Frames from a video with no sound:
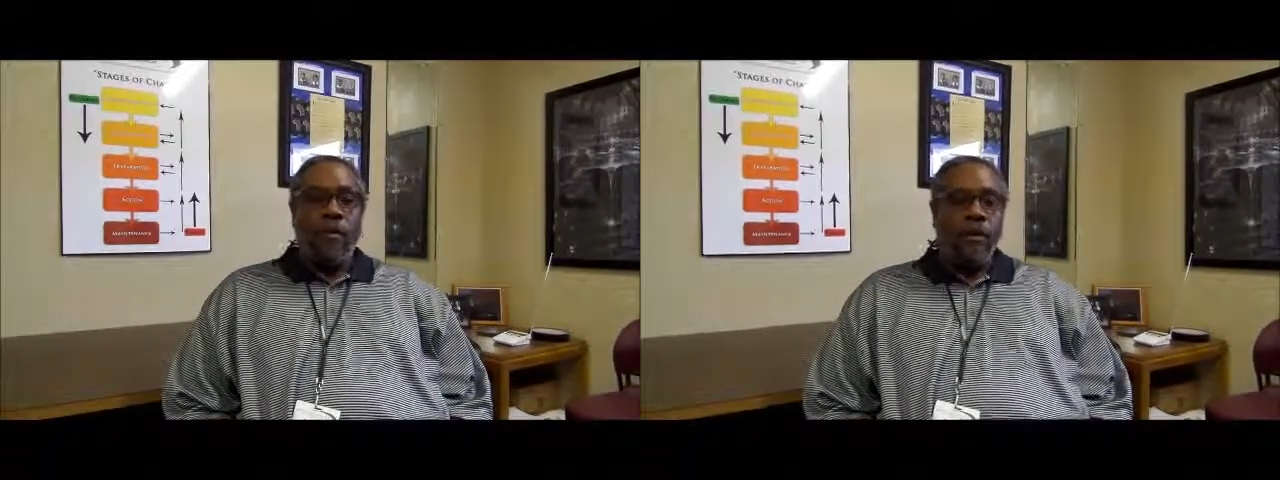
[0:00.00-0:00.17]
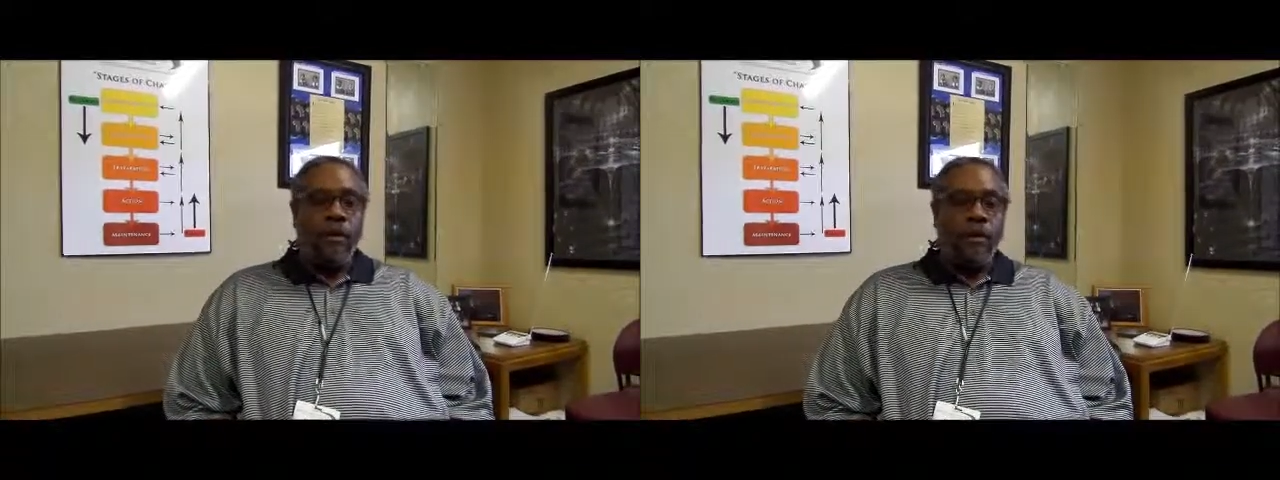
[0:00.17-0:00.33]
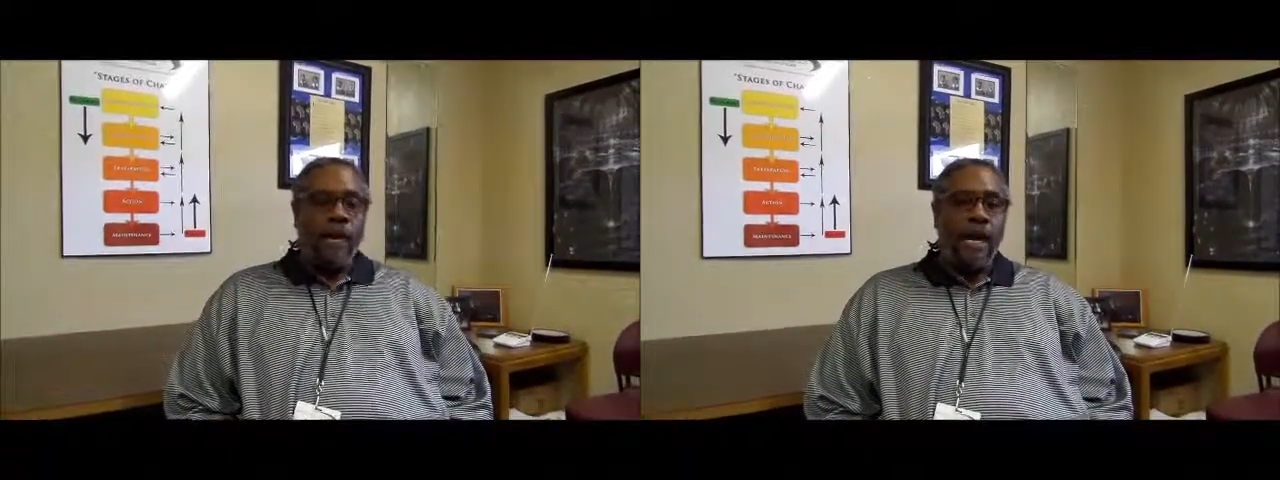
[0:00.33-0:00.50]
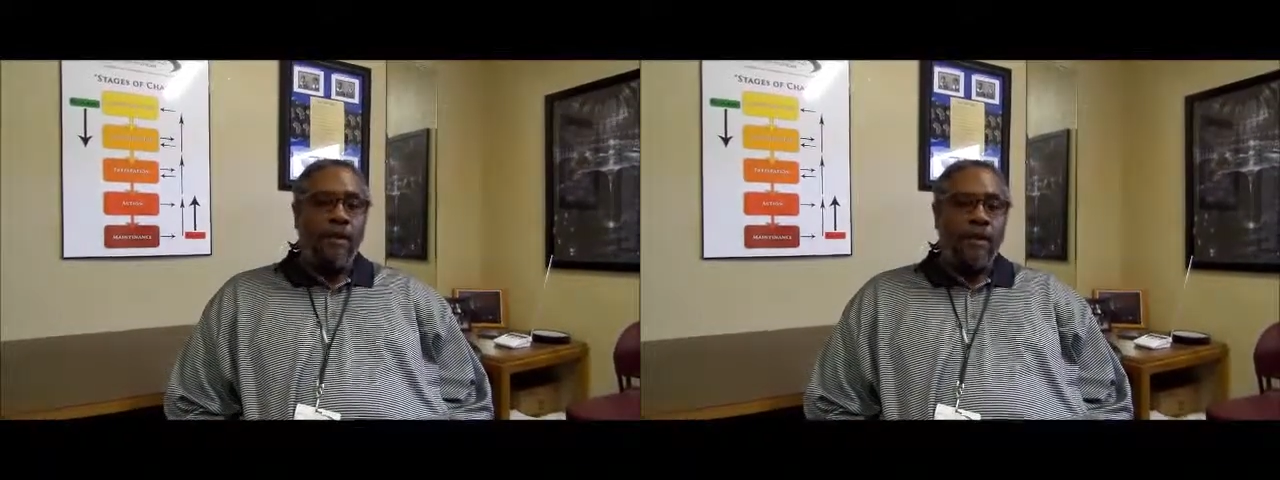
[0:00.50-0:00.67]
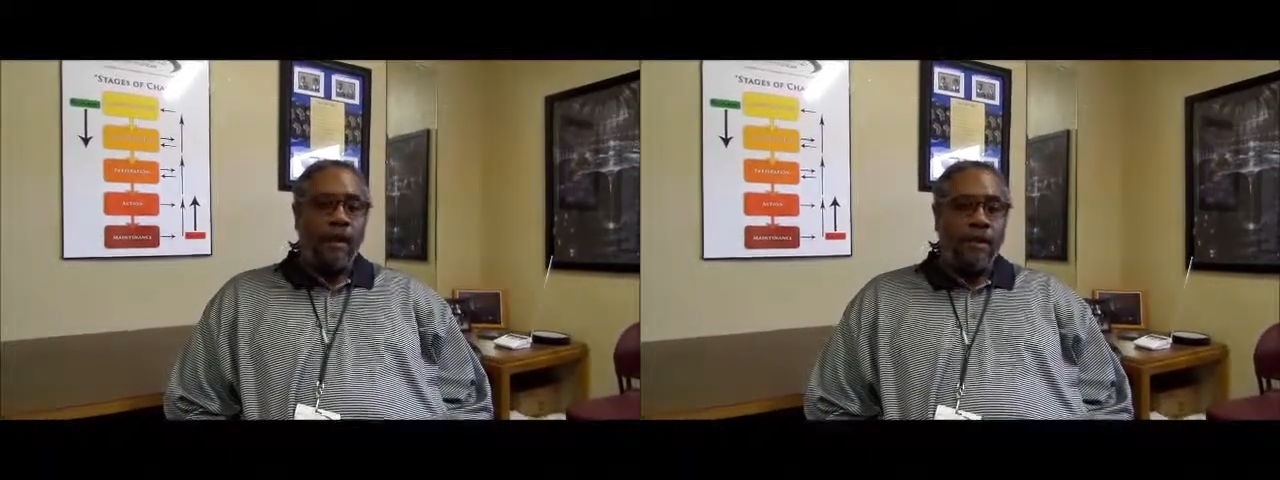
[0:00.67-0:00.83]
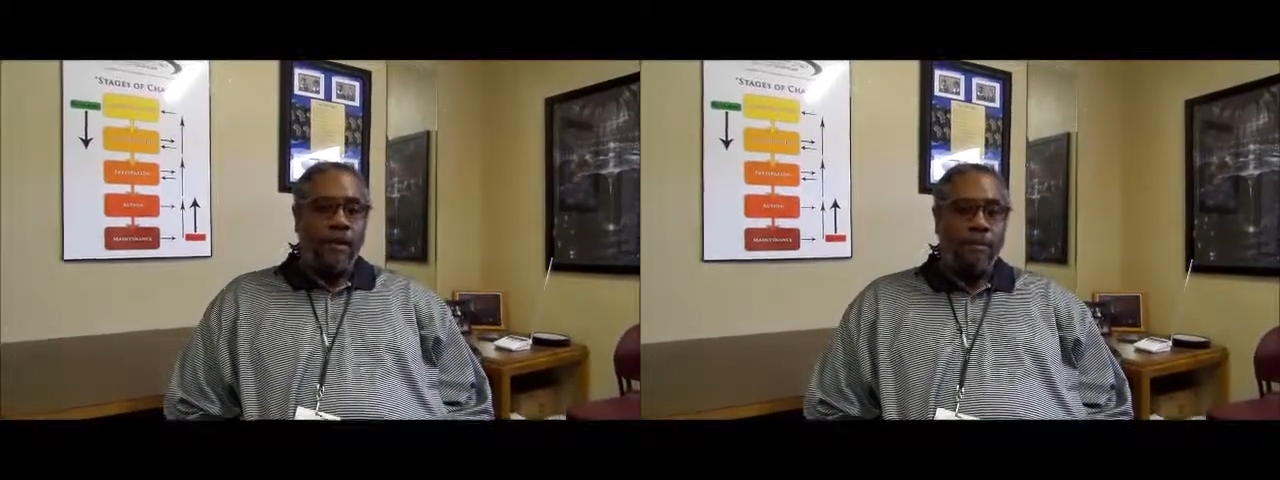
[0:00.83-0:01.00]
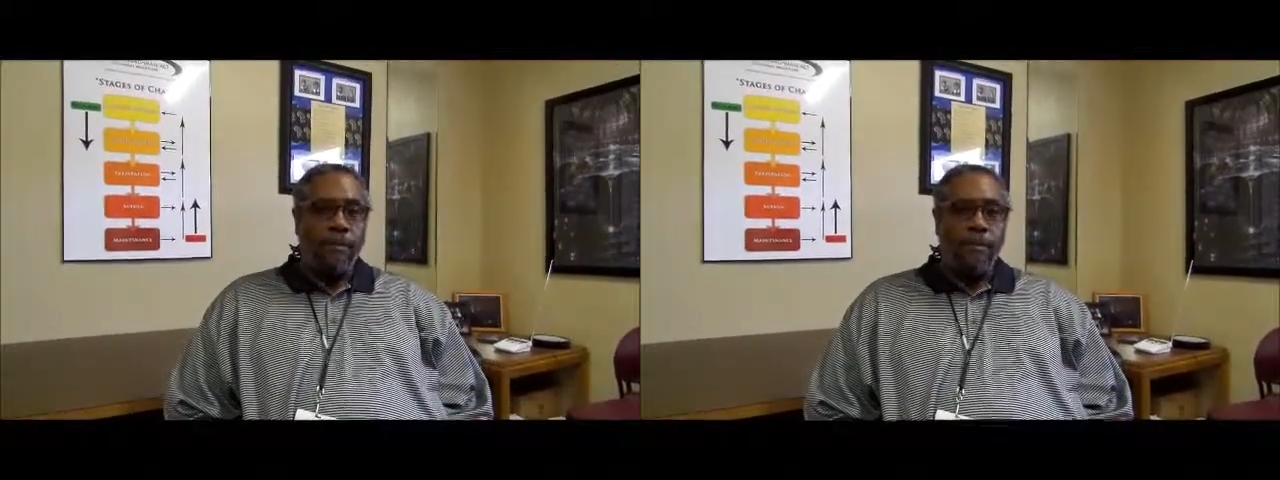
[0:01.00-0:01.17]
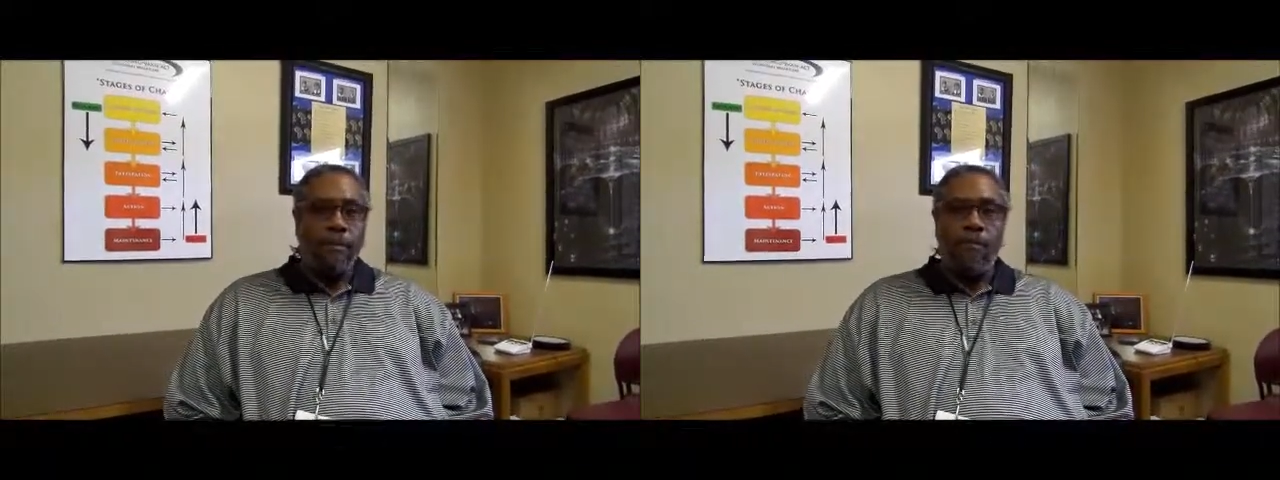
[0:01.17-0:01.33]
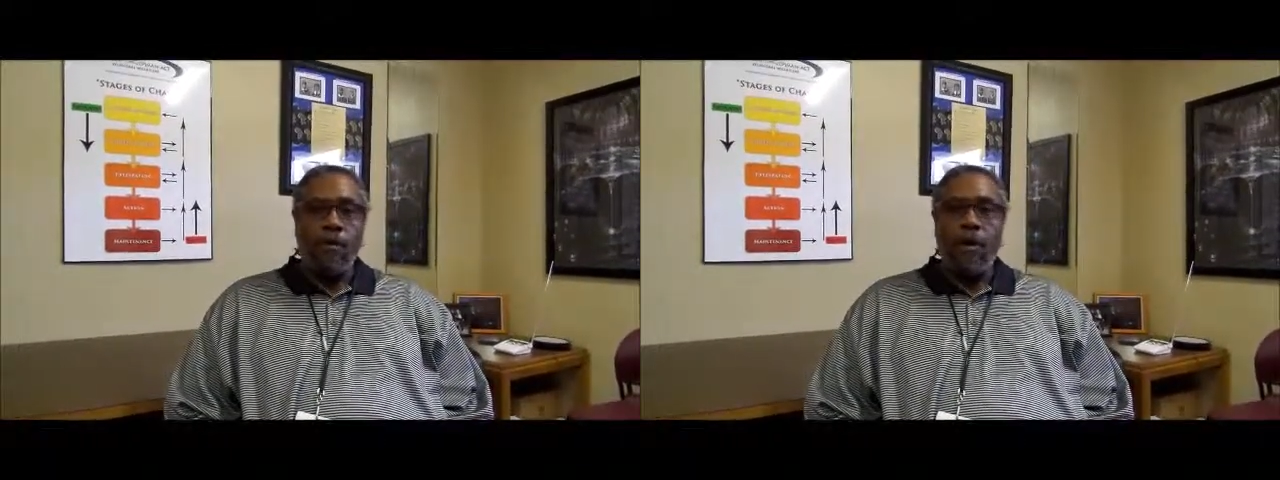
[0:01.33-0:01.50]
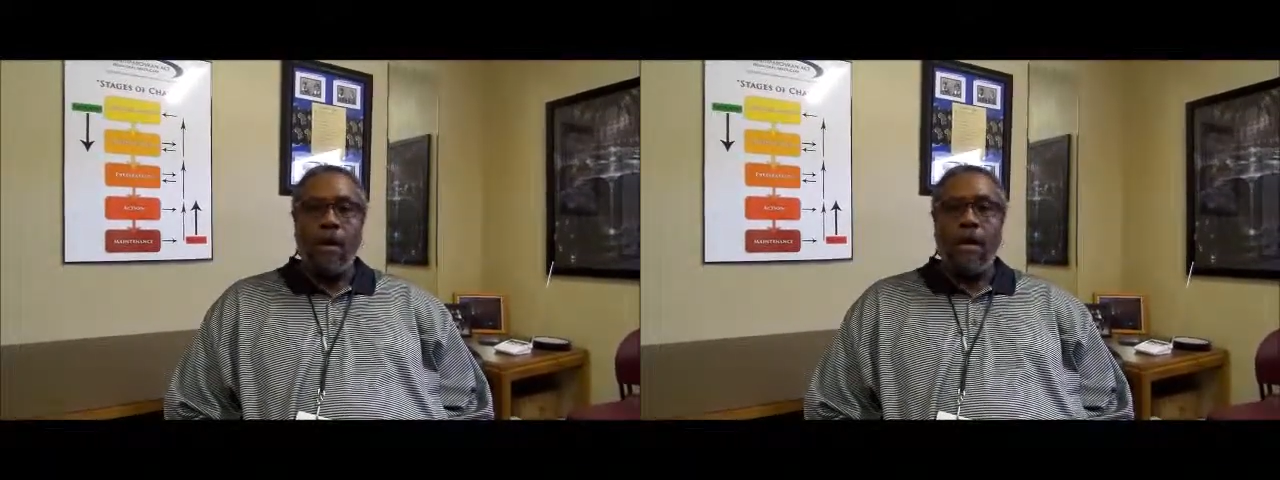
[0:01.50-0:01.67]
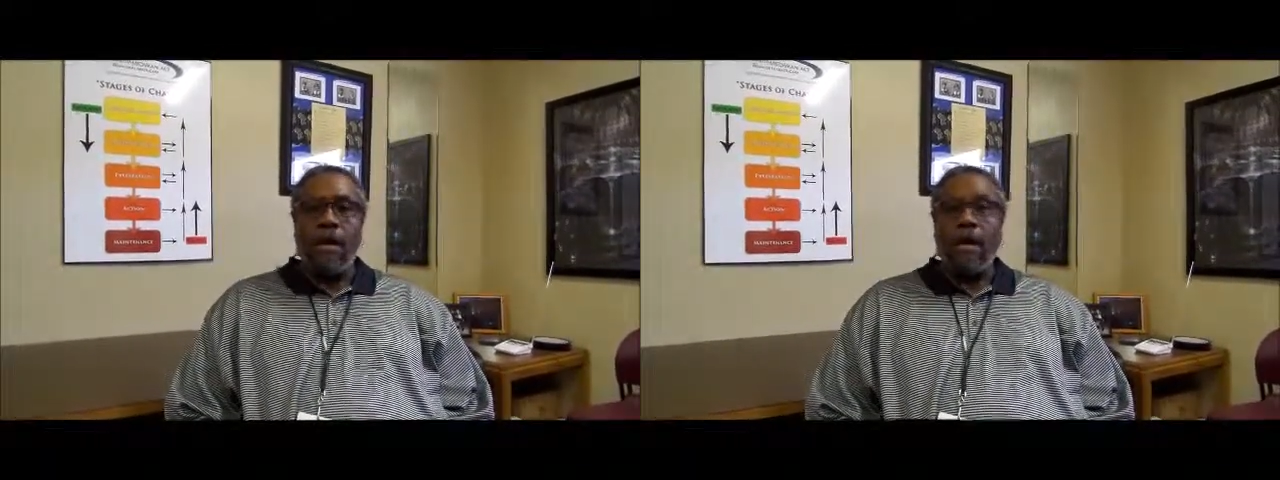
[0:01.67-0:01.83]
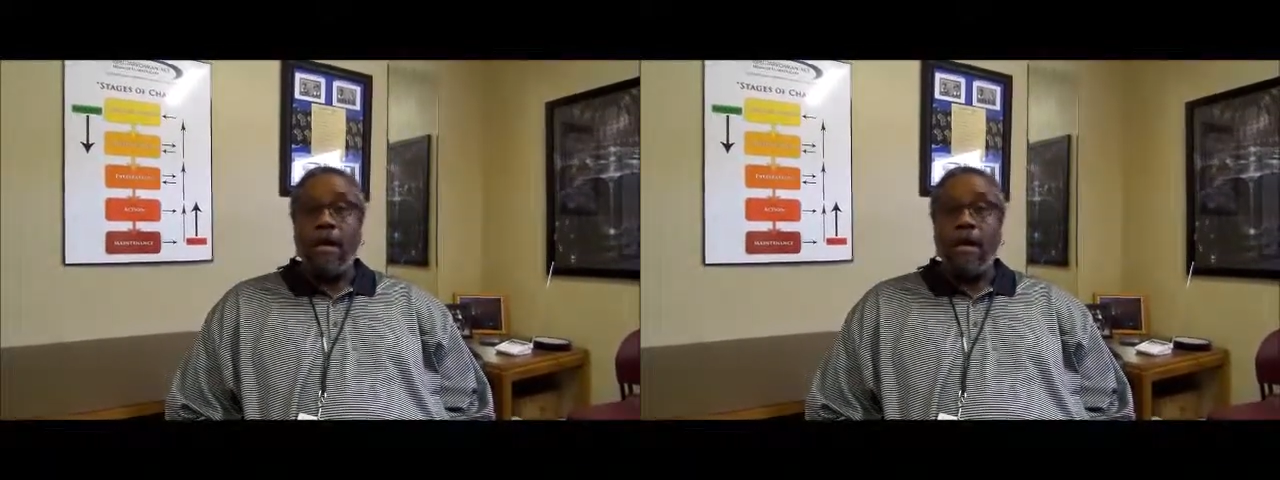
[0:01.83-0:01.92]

We only have our young people for